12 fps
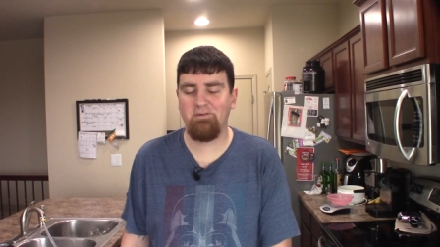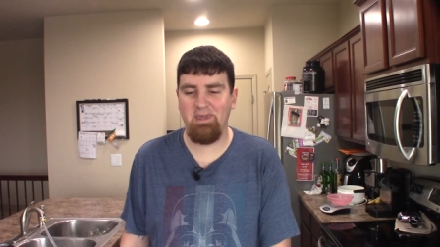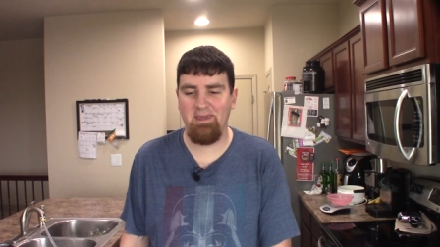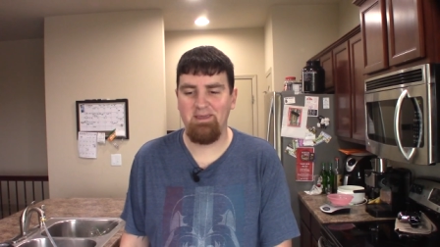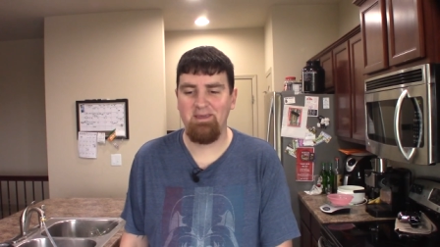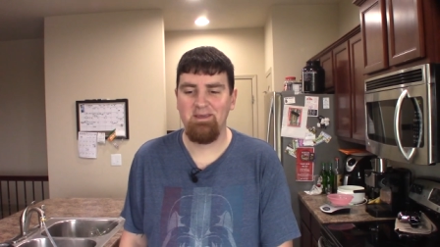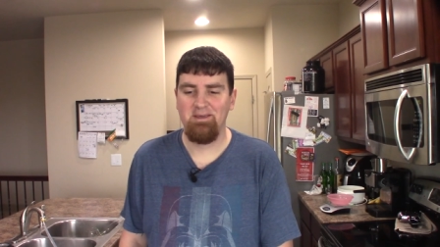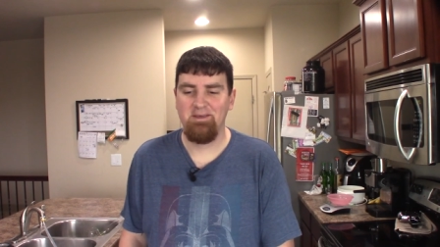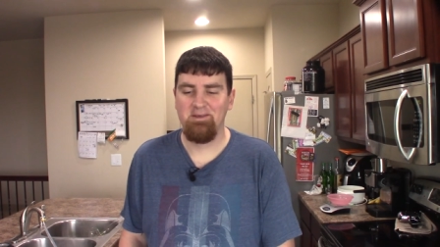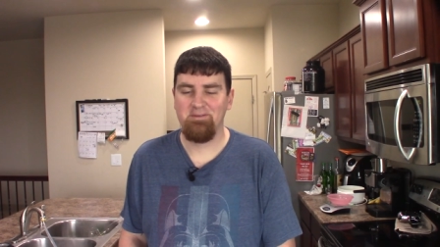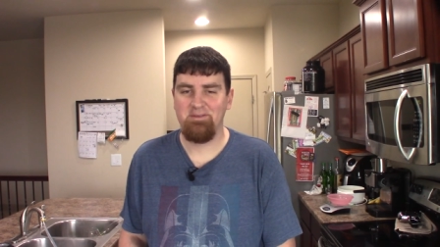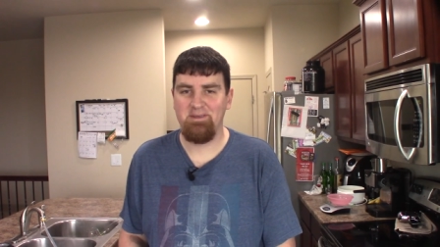okay,
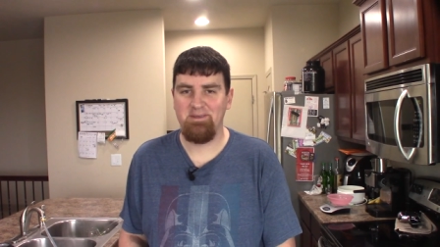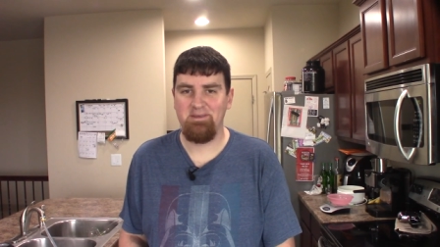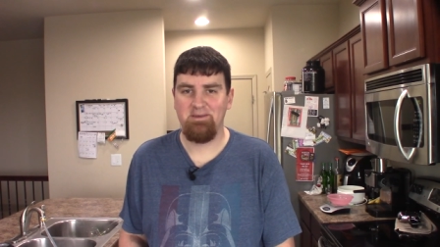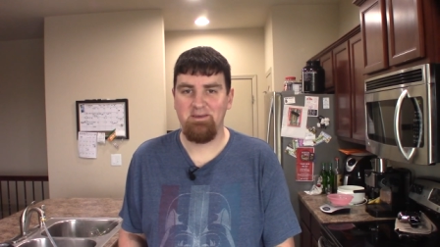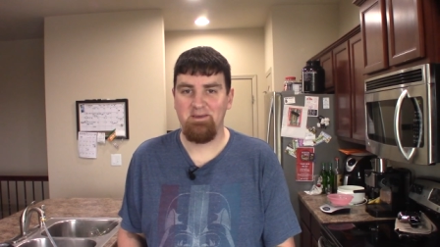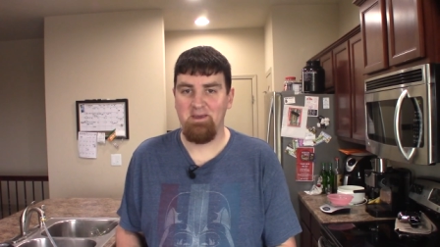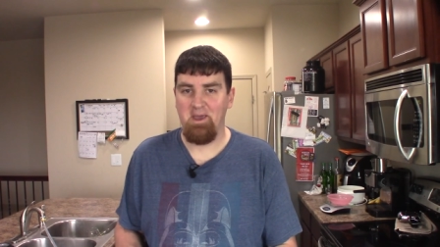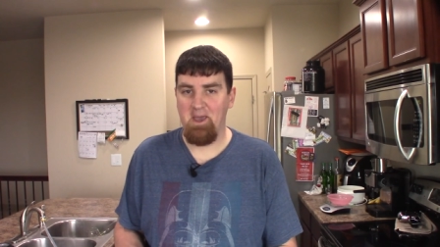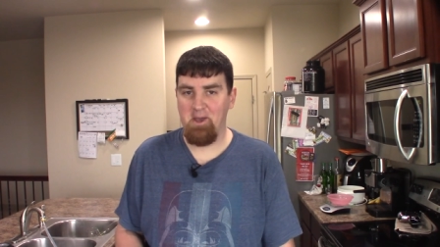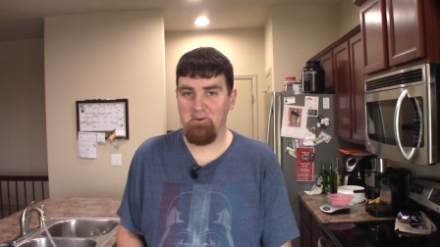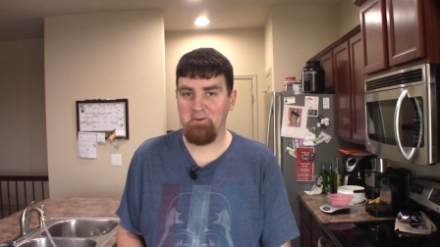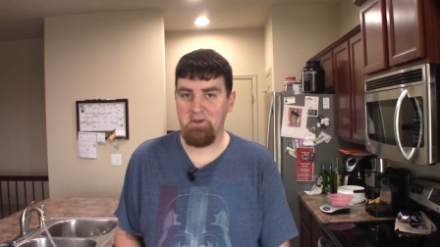the
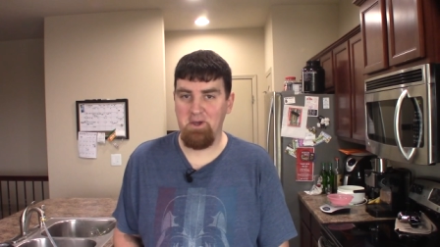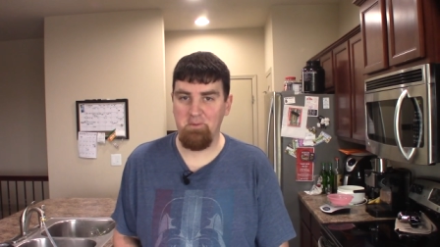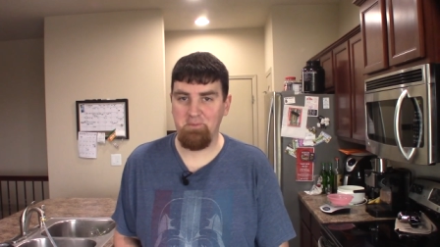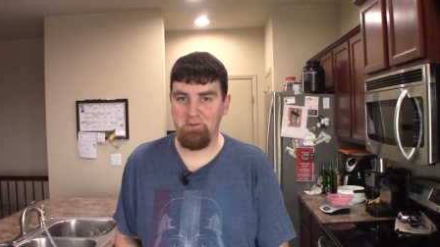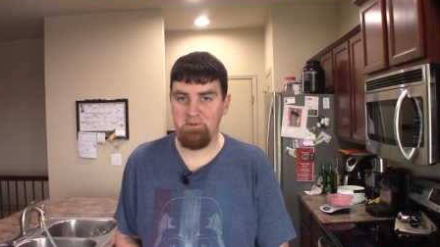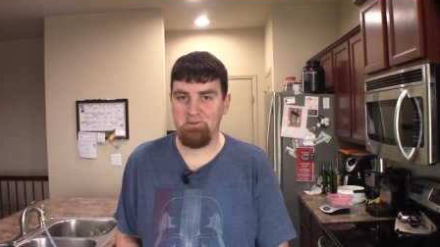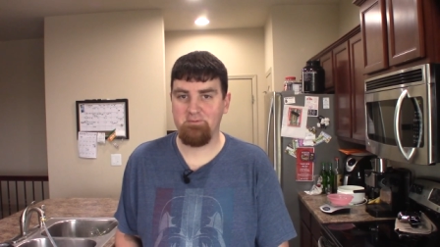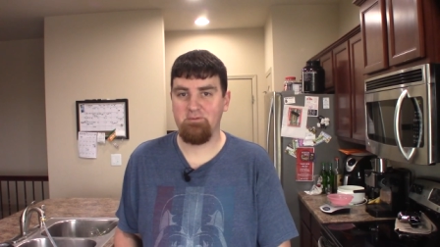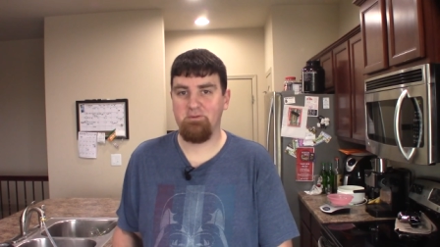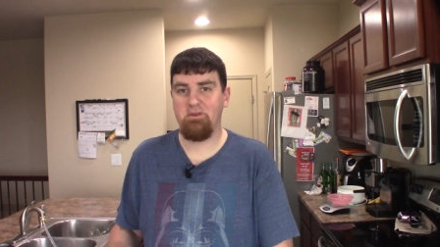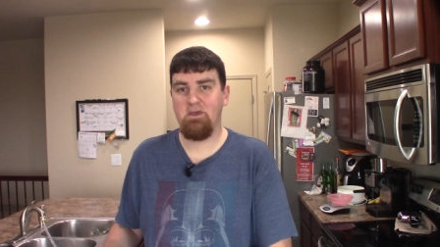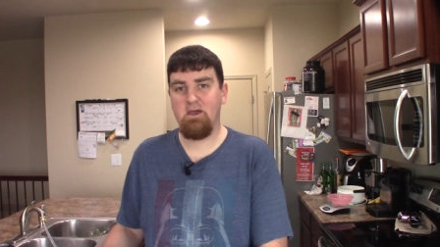out coupler
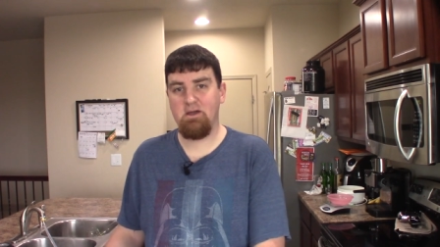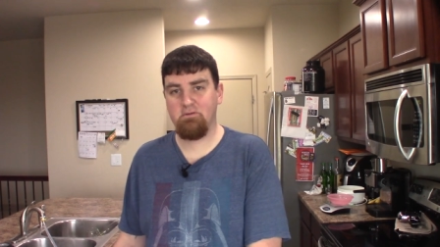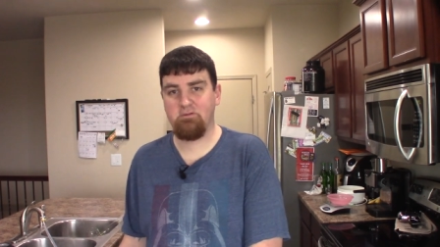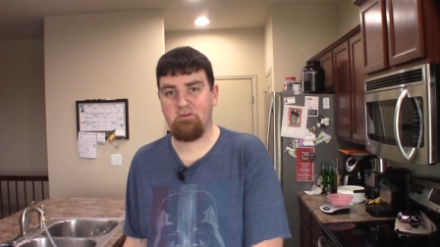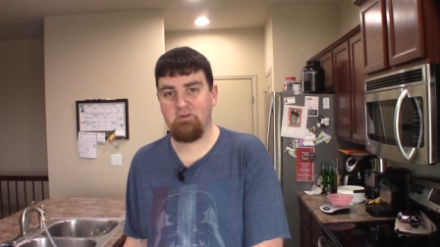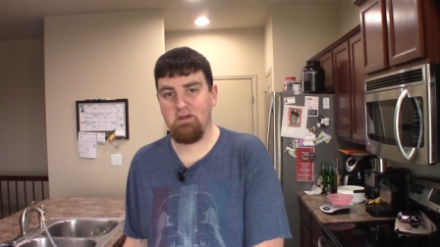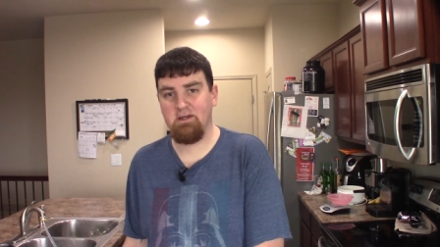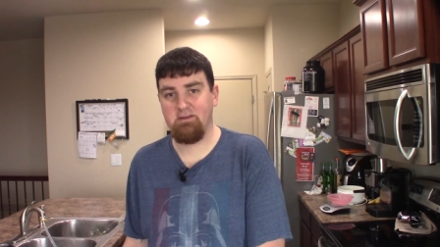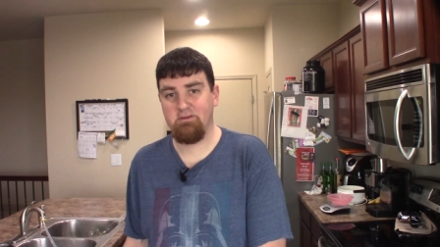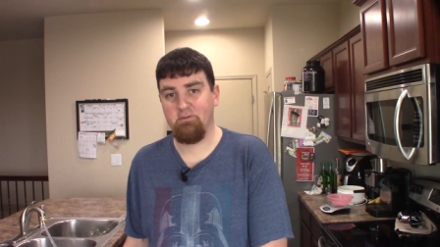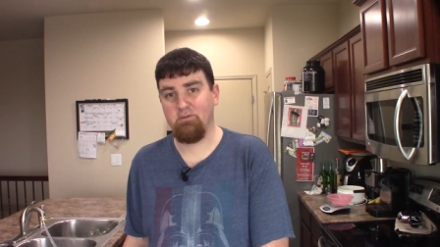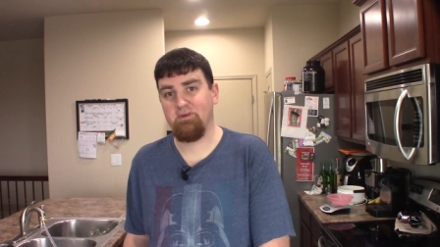to the
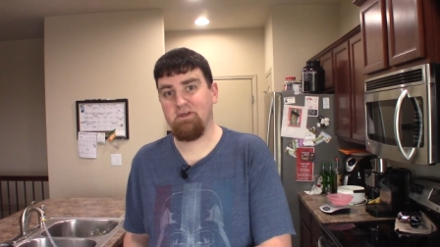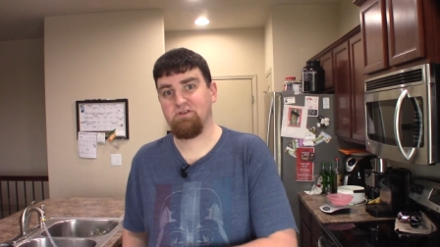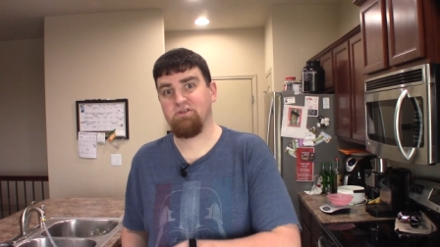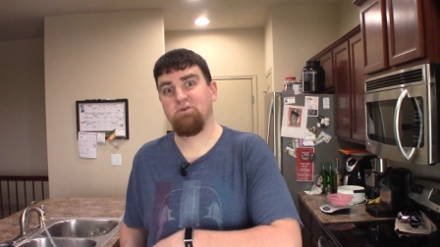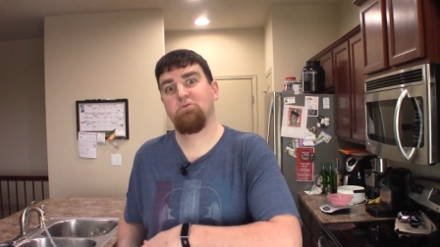outside that was actually